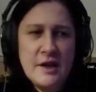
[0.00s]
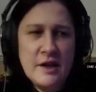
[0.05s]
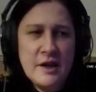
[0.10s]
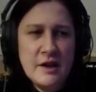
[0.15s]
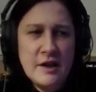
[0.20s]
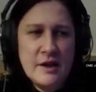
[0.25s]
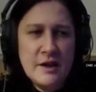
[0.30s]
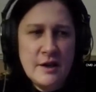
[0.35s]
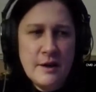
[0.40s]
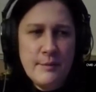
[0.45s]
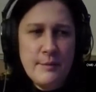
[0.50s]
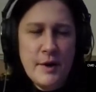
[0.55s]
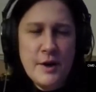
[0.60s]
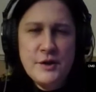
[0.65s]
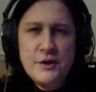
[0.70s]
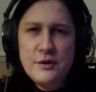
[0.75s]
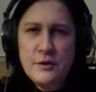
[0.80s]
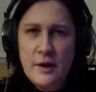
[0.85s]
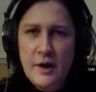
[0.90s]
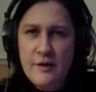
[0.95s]
Um, I
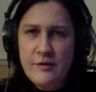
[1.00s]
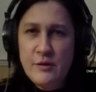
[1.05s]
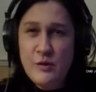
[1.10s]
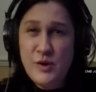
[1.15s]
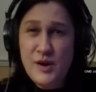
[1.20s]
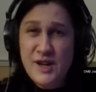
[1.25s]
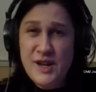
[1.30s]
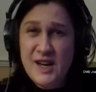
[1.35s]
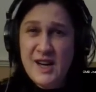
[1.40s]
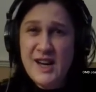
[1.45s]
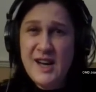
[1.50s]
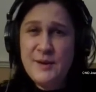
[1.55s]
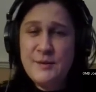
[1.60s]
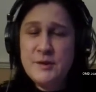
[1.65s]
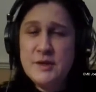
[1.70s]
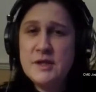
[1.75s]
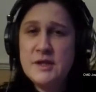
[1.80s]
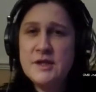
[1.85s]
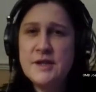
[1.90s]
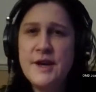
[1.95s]
do have quite an
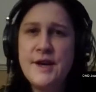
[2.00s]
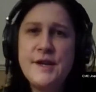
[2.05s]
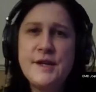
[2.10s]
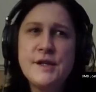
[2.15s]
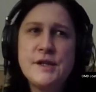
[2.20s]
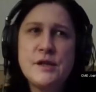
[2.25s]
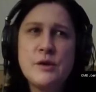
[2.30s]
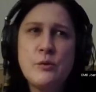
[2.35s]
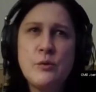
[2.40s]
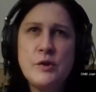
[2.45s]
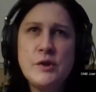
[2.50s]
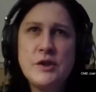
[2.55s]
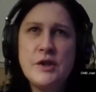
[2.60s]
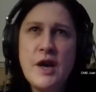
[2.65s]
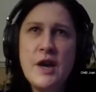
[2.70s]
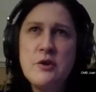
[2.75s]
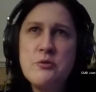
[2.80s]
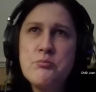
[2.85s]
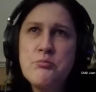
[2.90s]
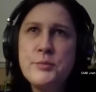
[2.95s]
eclectic taste, which
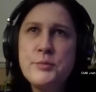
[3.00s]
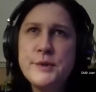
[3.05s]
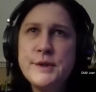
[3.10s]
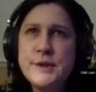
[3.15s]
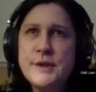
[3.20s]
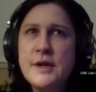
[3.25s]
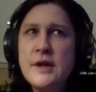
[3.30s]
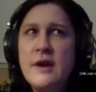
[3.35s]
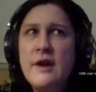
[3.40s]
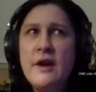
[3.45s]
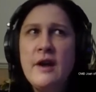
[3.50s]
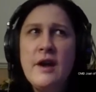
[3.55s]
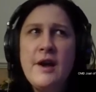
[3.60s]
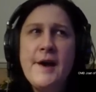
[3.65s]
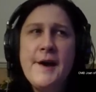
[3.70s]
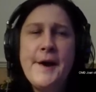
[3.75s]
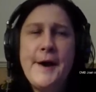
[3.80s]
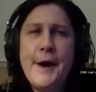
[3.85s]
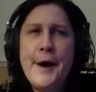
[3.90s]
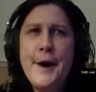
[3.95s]
helps.
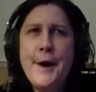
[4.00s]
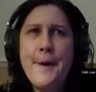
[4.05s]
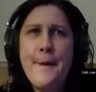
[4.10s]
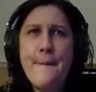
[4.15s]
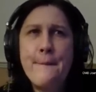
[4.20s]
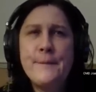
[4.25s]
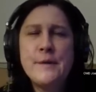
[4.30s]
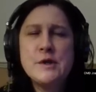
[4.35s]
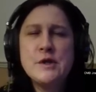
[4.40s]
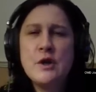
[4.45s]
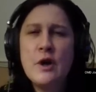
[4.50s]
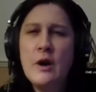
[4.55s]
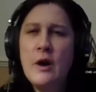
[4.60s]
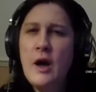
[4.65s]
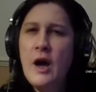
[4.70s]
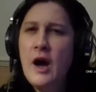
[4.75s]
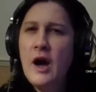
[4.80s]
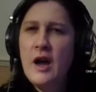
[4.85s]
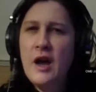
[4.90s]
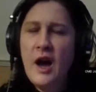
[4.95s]
Um, so I,
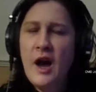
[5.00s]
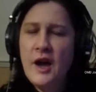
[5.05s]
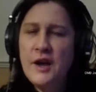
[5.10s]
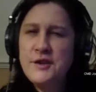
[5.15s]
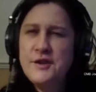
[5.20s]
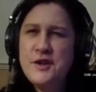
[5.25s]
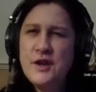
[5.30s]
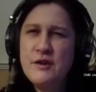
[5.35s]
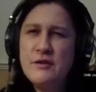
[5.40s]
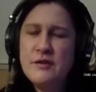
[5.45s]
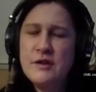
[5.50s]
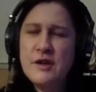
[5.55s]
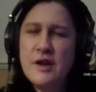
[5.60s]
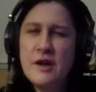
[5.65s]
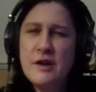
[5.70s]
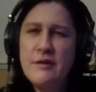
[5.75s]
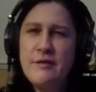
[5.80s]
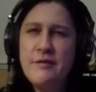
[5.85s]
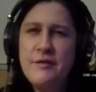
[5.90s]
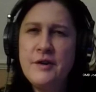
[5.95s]
I, I, don't
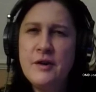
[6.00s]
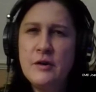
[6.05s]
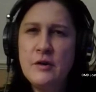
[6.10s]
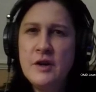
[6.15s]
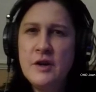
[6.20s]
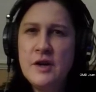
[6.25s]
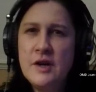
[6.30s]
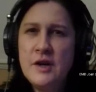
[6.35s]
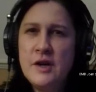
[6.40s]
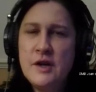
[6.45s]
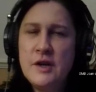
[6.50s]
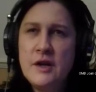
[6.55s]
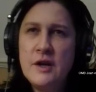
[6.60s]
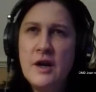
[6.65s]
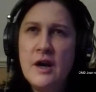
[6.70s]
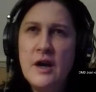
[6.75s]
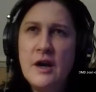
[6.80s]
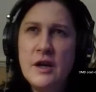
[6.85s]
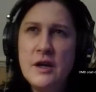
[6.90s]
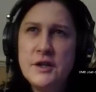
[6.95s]
kind of feel
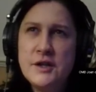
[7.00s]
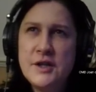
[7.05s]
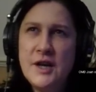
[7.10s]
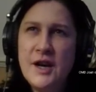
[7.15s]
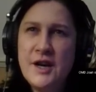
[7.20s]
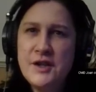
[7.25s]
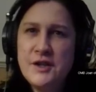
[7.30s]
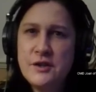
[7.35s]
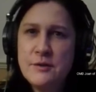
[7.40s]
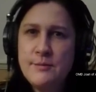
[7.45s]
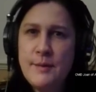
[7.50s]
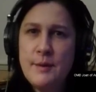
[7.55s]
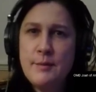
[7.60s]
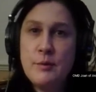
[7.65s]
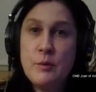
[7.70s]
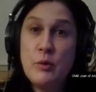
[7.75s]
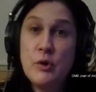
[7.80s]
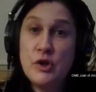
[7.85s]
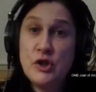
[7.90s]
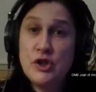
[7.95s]
uh, tied to maybe
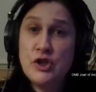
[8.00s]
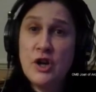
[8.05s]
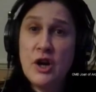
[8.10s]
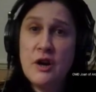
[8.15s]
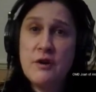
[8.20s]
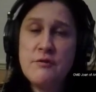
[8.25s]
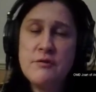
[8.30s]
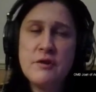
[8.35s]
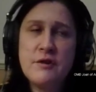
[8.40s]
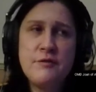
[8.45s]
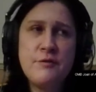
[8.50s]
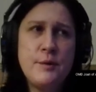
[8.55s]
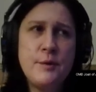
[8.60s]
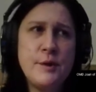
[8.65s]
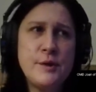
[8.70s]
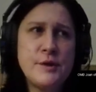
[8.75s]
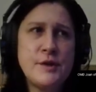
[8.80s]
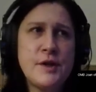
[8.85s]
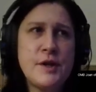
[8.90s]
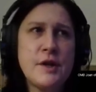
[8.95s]
one genre of
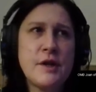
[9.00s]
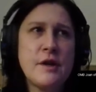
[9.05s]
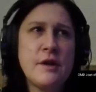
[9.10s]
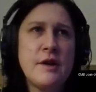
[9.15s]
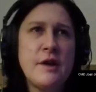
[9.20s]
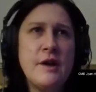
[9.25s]
music.